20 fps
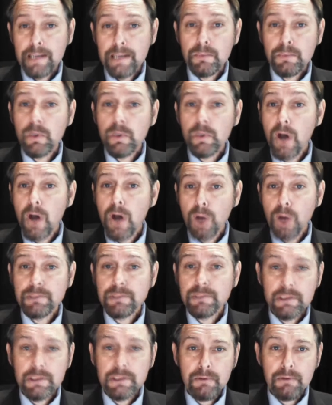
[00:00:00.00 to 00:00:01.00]
Britain would
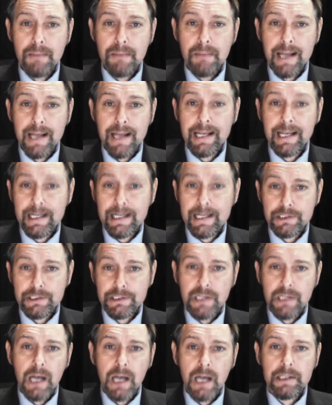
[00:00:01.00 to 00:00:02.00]
opt to remain
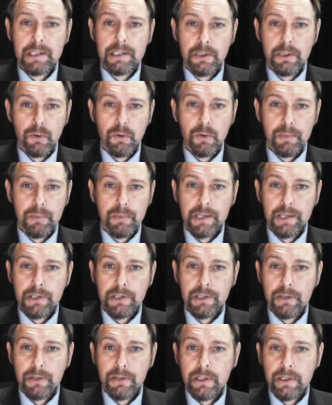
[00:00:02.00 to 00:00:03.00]
inside the European
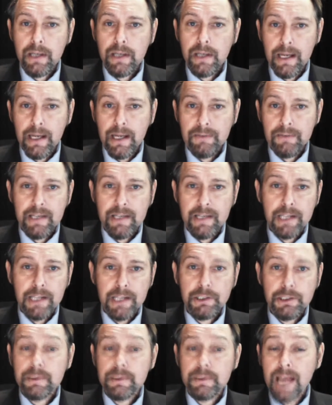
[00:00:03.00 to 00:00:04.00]
Union if the
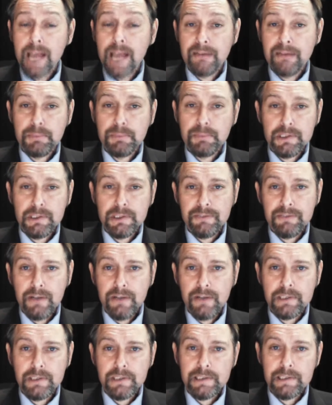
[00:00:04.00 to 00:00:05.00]
issue is ever put to
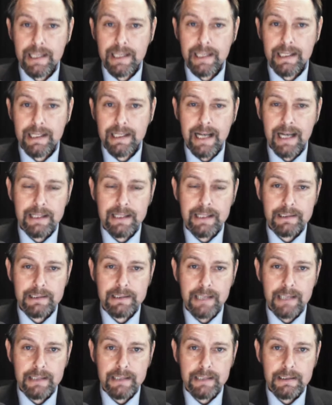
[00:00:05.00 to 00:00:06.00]
vote, as Nick Clegg has
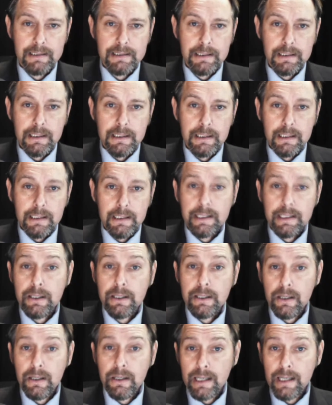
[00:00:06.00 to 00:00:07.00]
said.
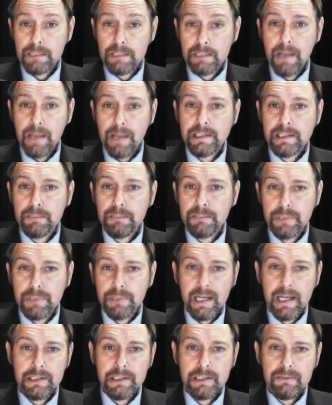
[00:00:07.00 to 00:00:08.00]
The unexpected
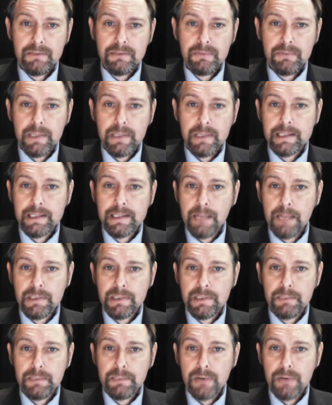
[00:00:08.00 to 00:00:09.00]
prediction from the
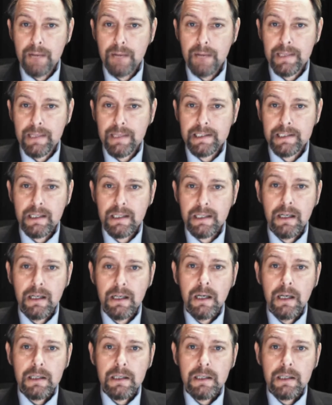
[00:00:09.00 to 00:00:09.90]
Deputy Prime Minister